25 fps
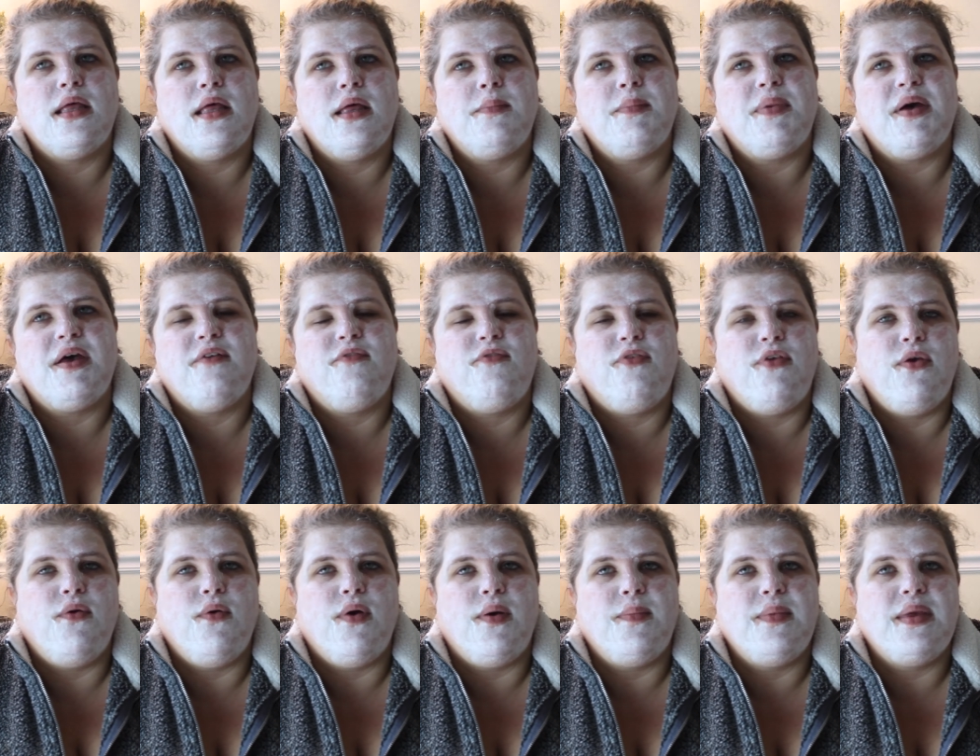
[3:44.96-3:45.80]
And by a
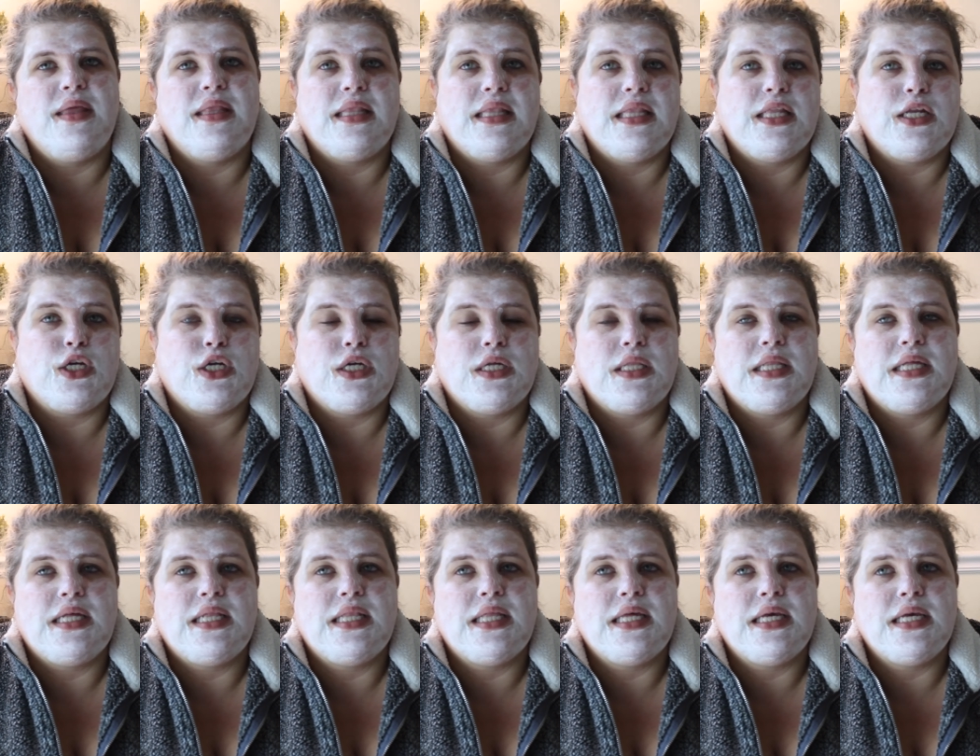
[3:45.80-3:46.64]
few, I mean
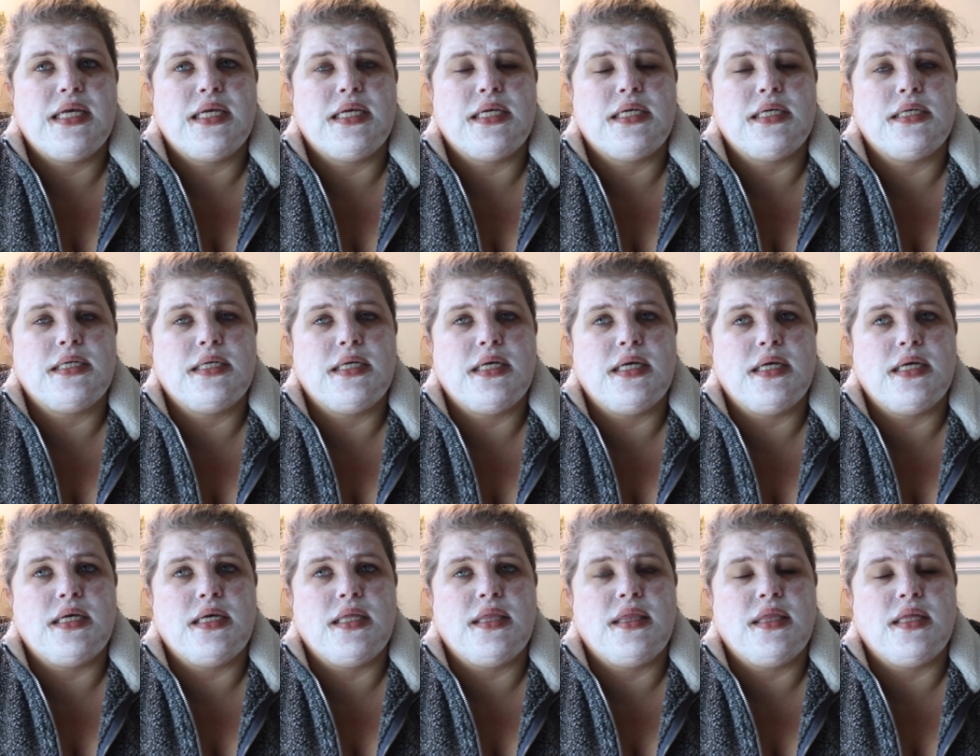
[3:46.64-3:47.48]
literally like,
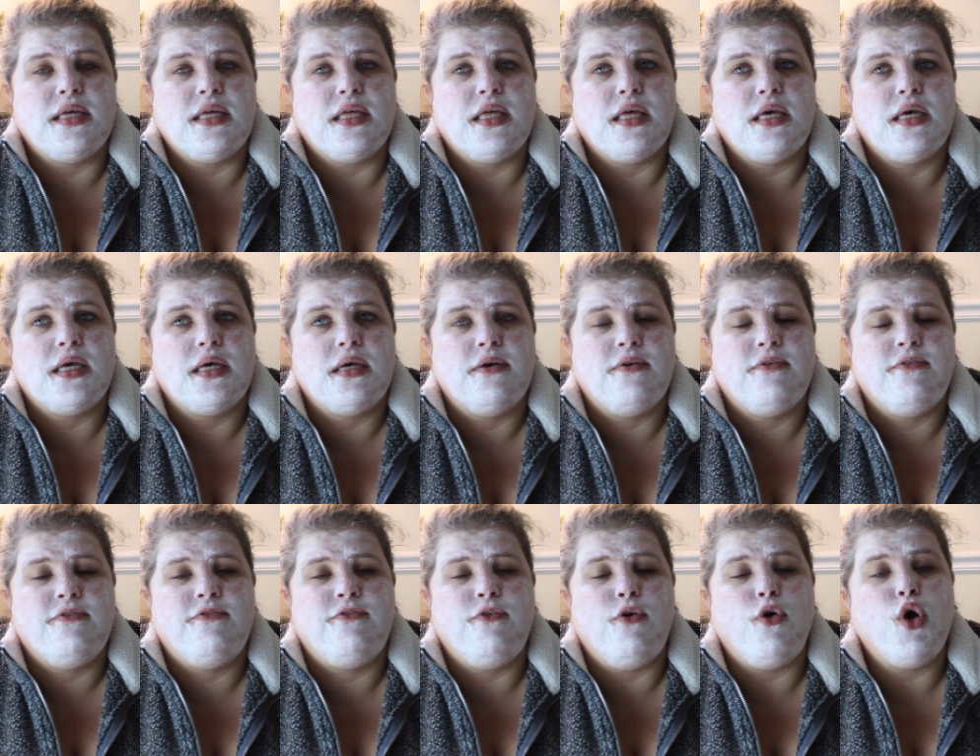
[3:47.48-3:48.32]
I think
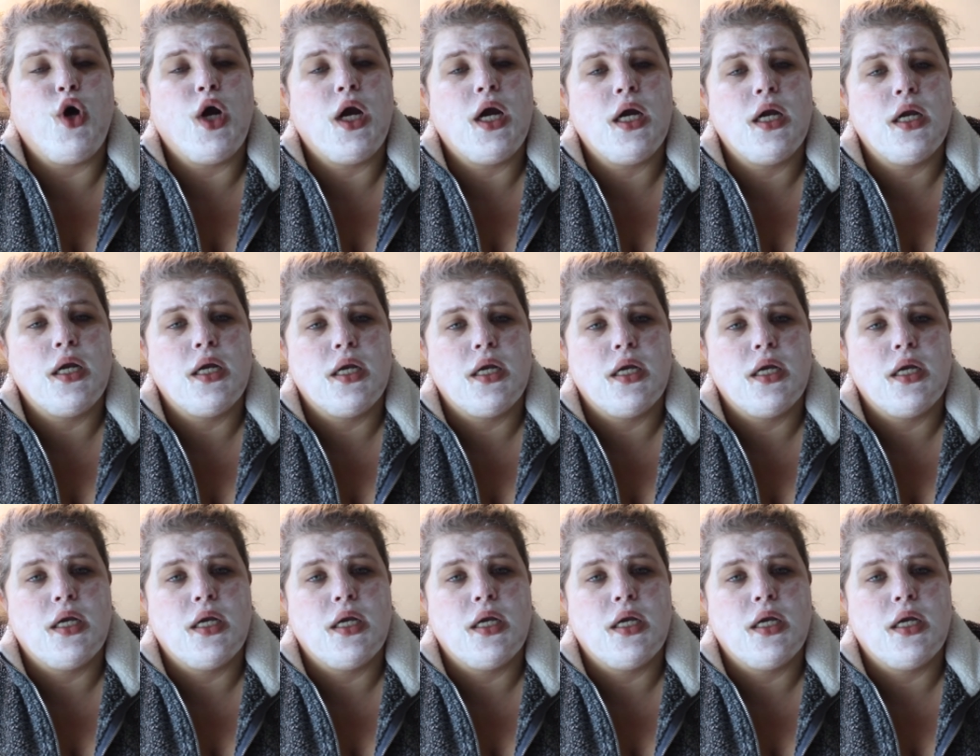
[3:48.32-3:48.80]
four?